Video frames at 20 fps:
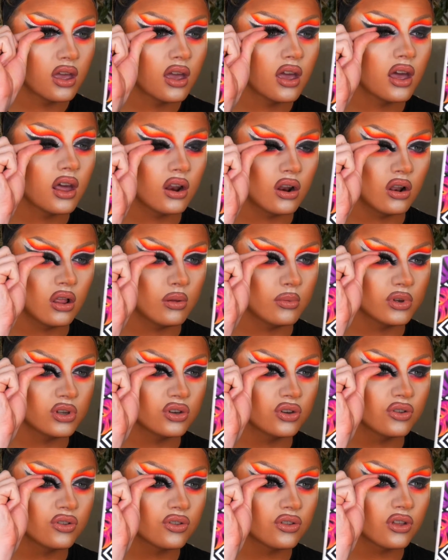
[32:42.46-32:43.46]
and I normally
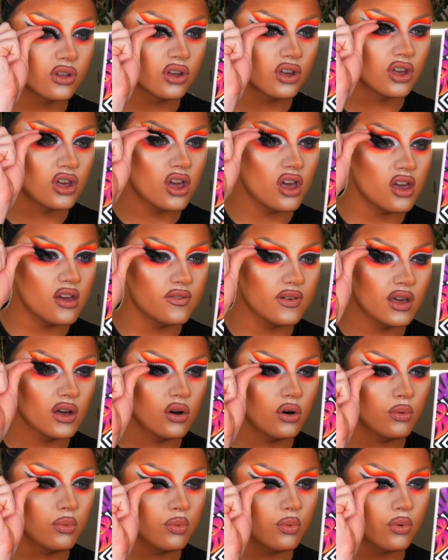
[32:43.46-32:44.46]
just curve it
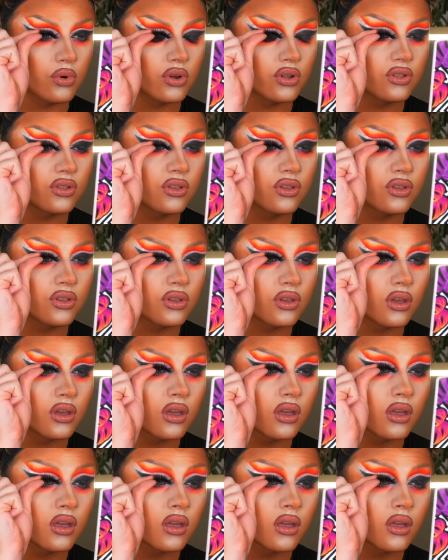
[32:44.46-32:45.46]
upwards
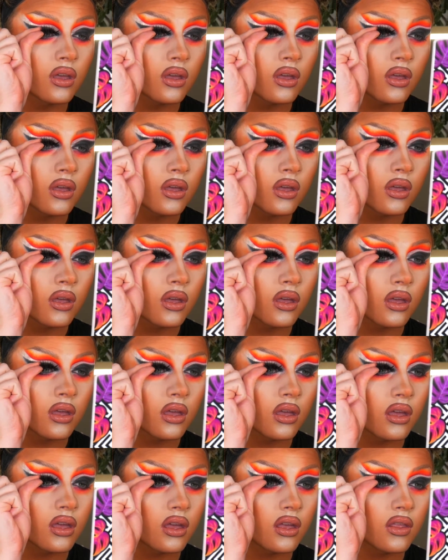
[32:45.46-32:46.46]

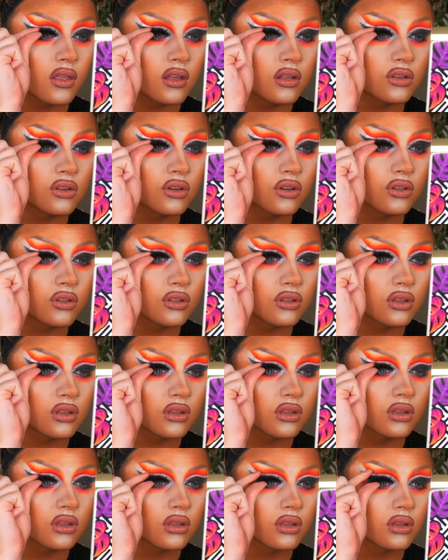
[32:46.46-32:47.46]
and then just
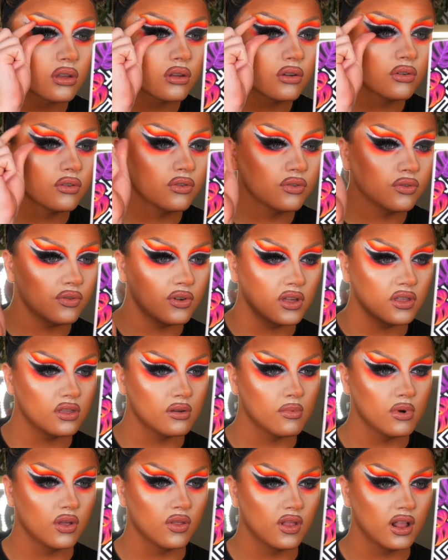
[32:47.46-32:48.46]
fit
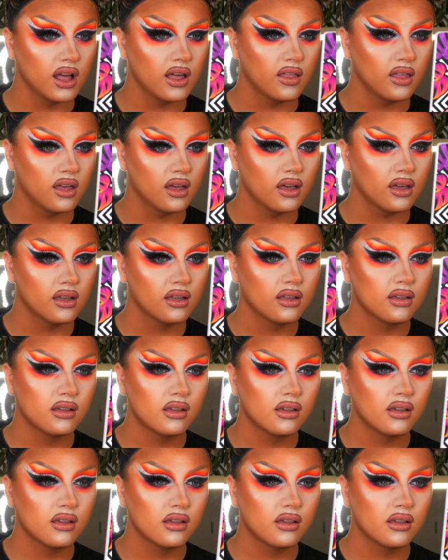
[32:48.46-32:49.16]
them on like that.